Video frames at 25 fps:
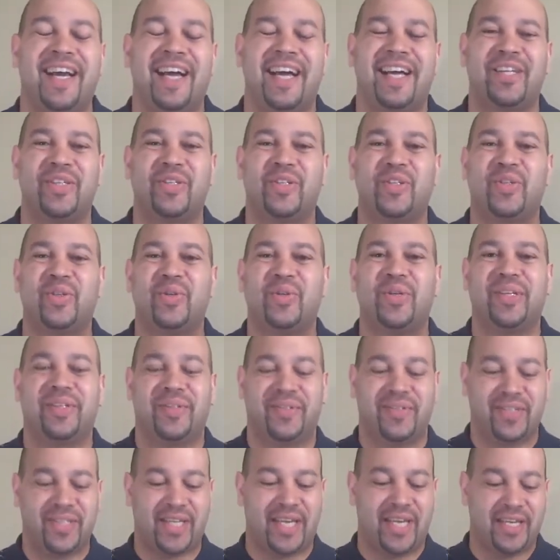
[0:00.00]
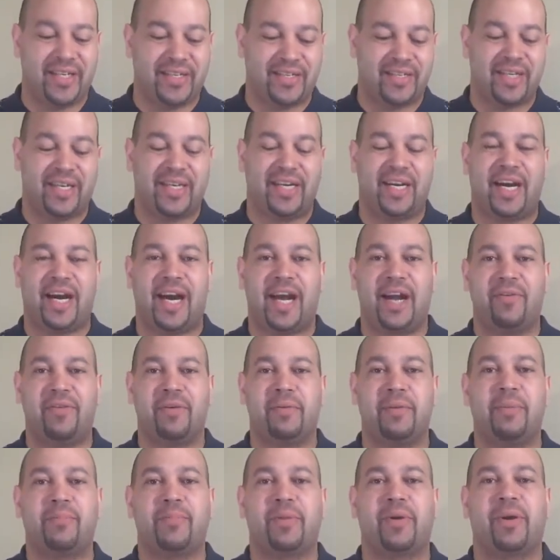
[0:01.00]
as students. And I
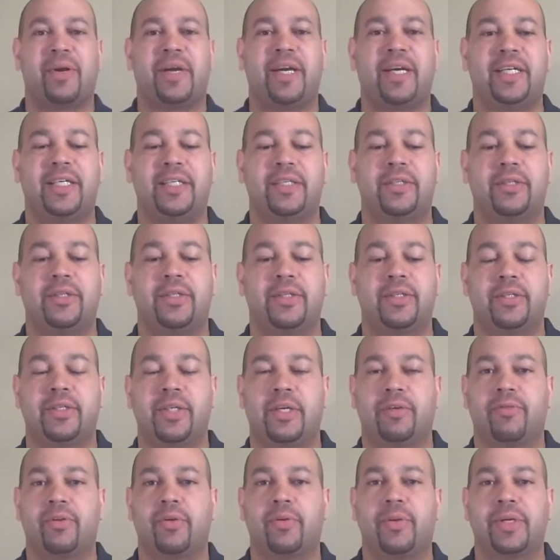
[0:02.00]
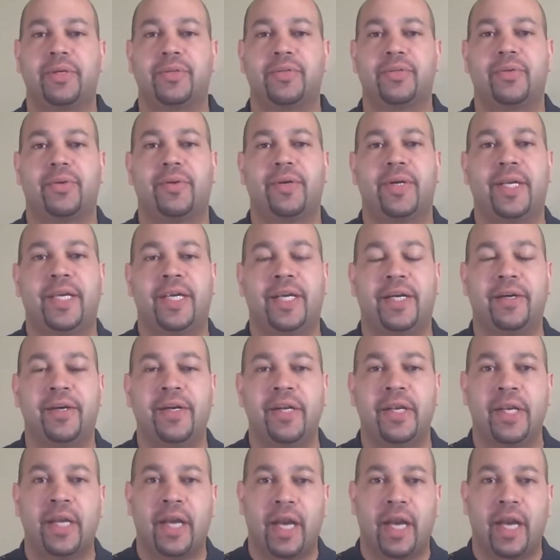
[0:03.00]
remember, to tell a quick story here,